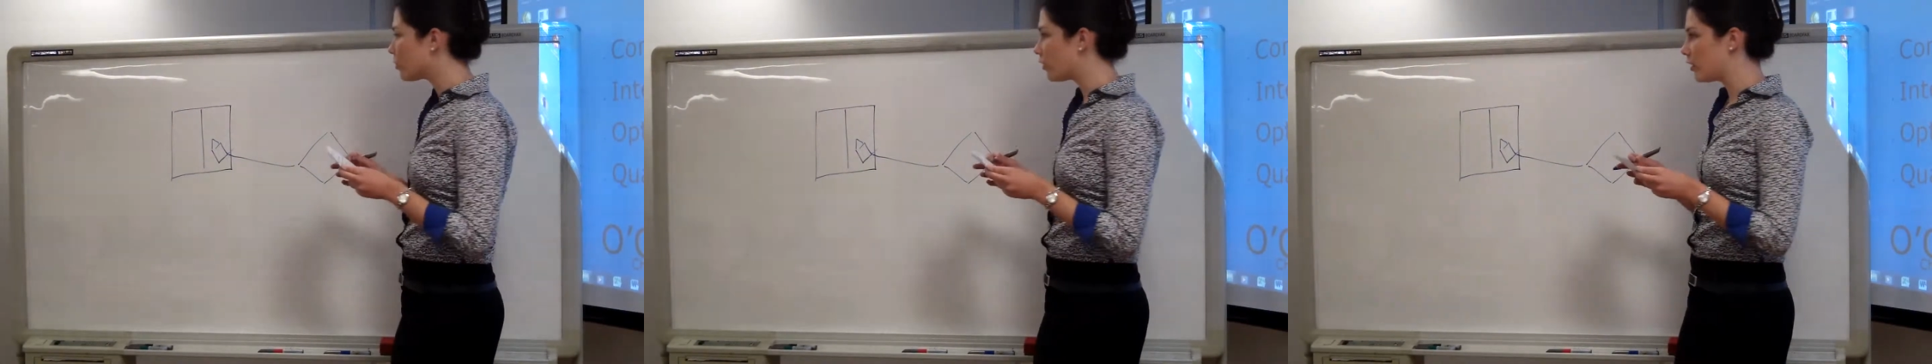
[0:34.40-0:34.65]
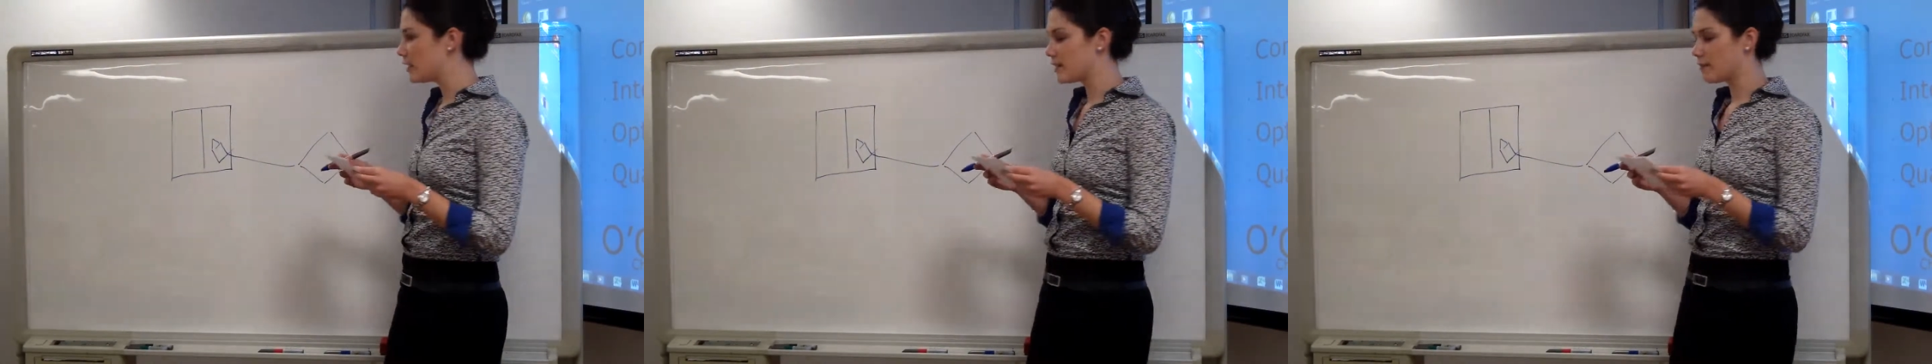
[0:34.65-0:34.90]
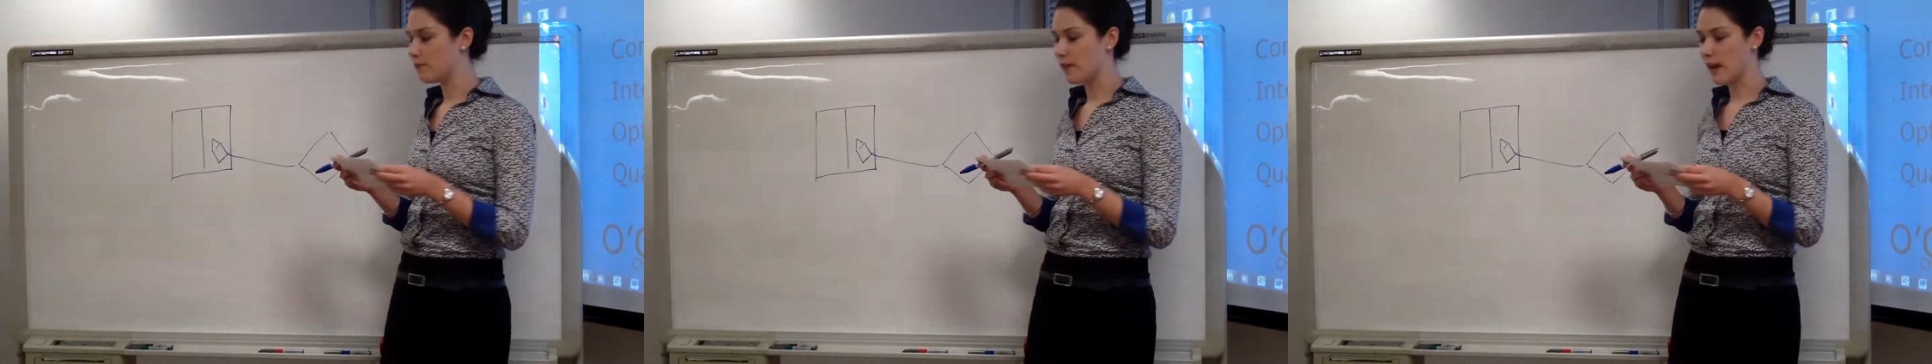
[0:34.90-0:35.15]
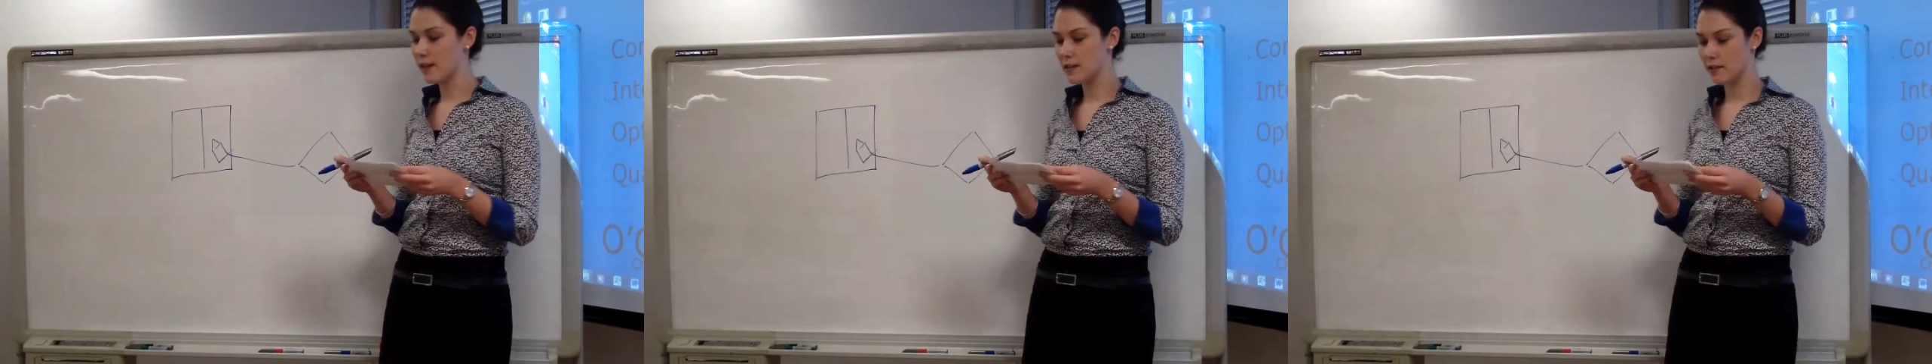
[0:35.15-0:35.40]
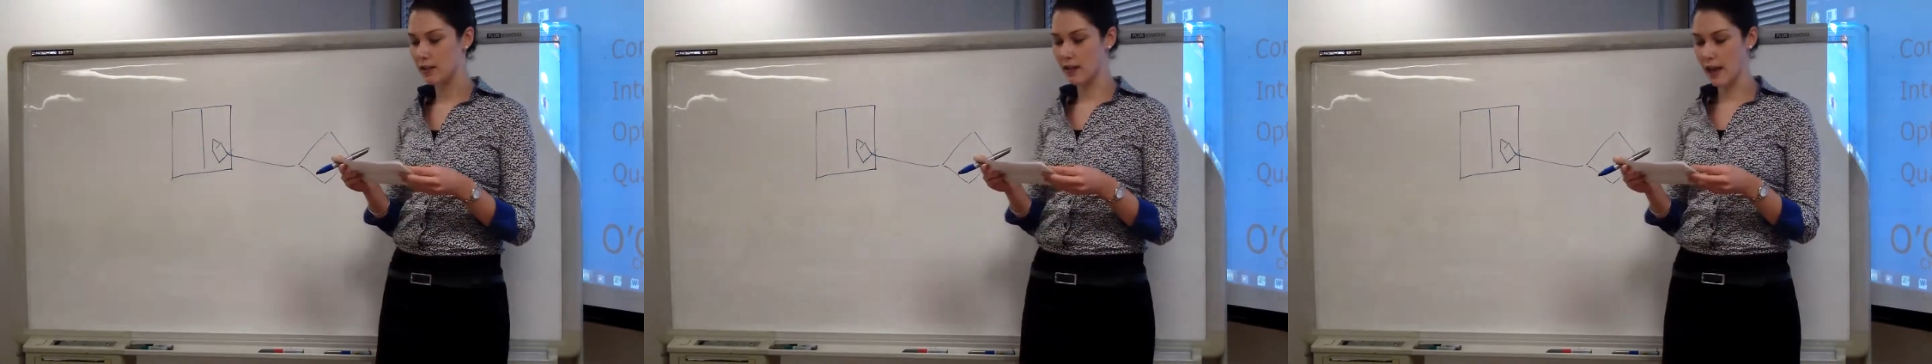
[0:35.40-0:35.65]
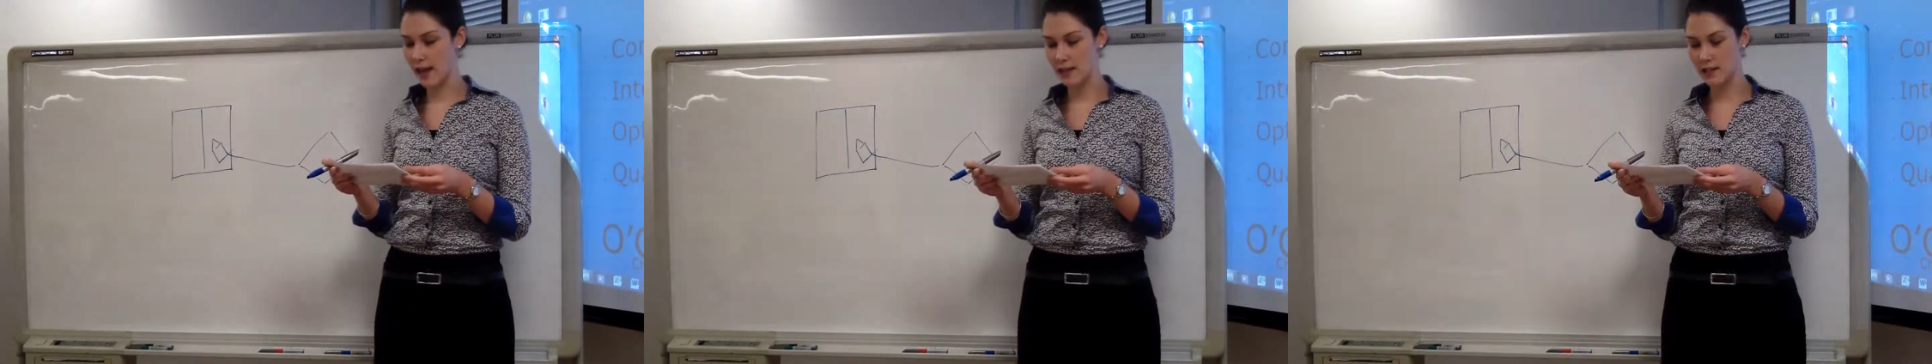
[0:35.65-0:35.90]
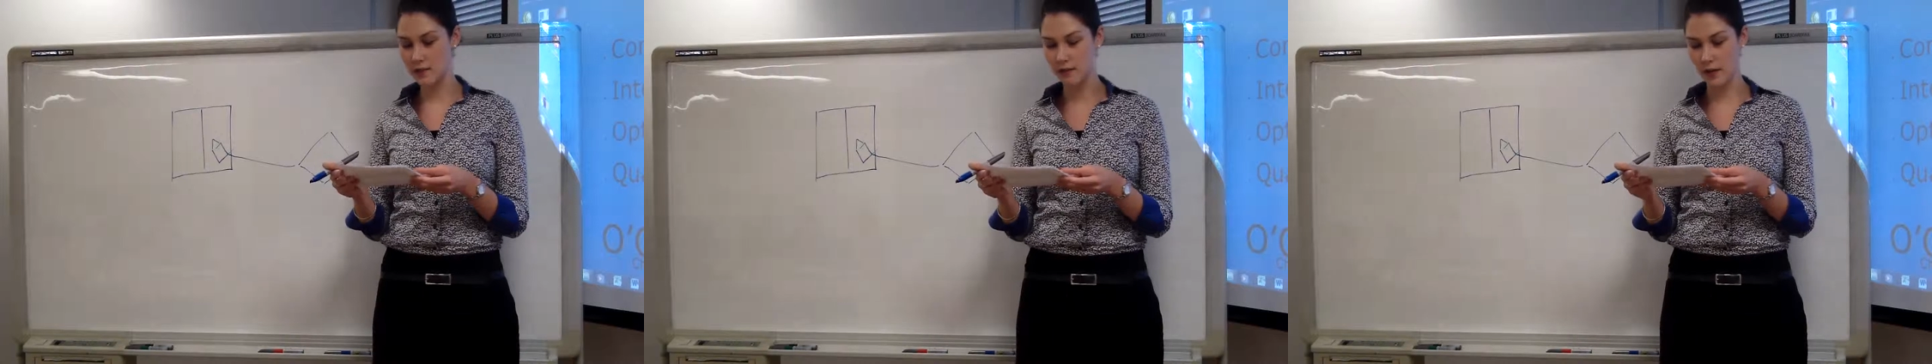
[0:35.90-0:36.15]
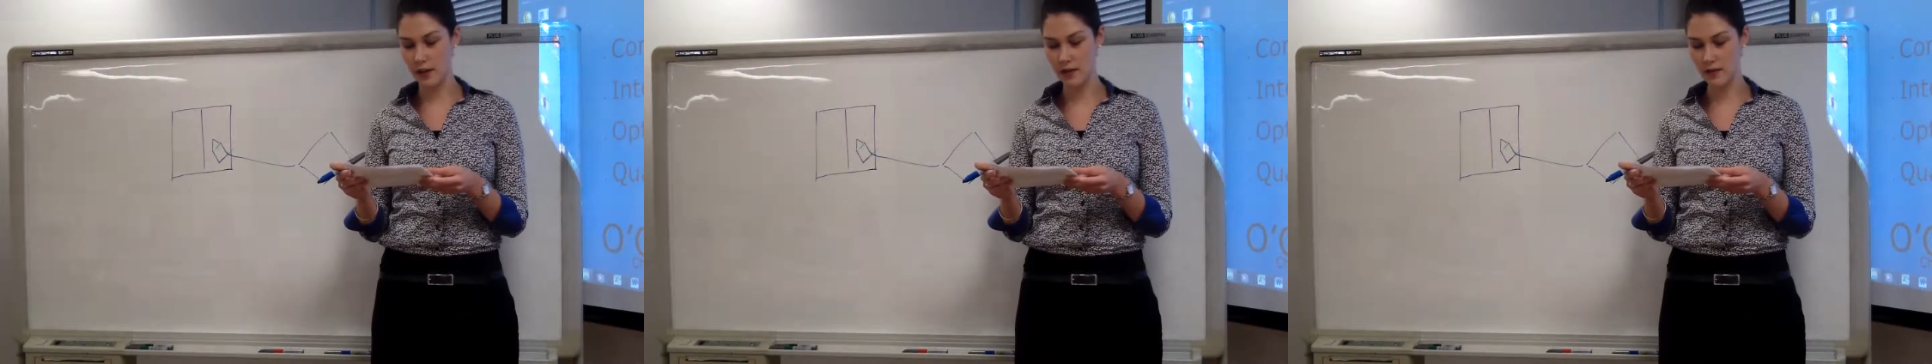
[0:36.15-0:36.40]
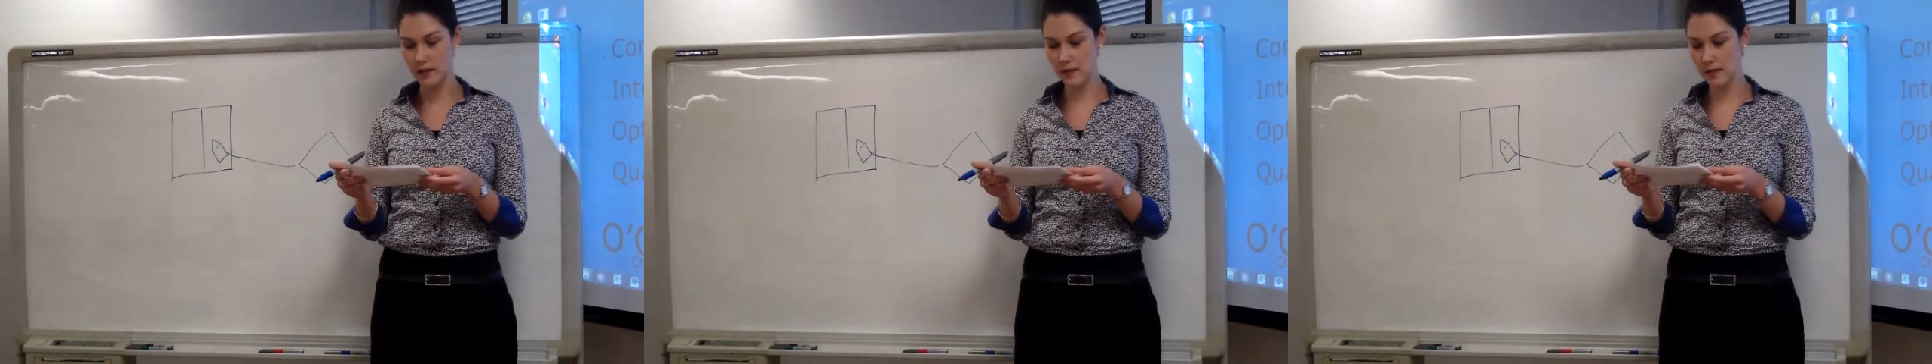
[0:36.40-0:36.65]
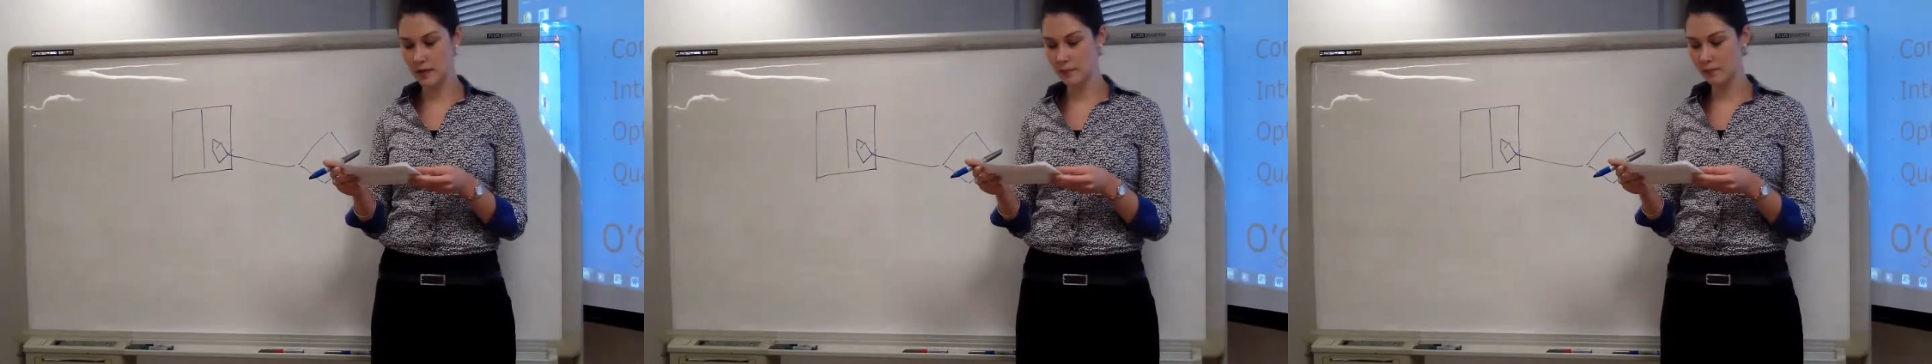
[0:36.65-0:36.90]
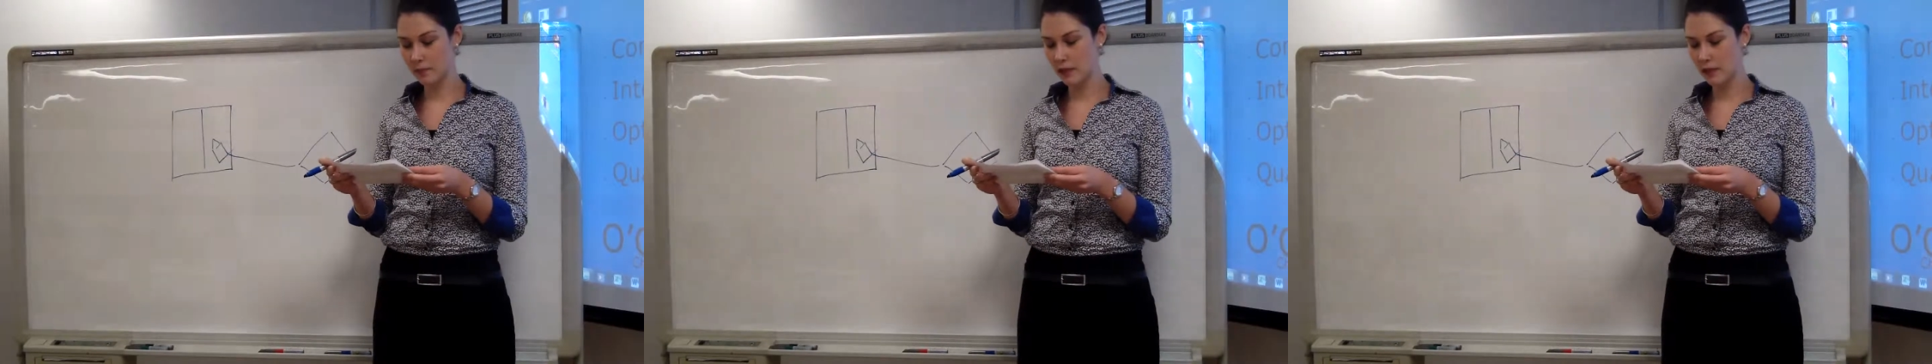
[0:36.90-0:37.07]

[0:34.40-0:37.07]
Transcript: So some facts of the case first.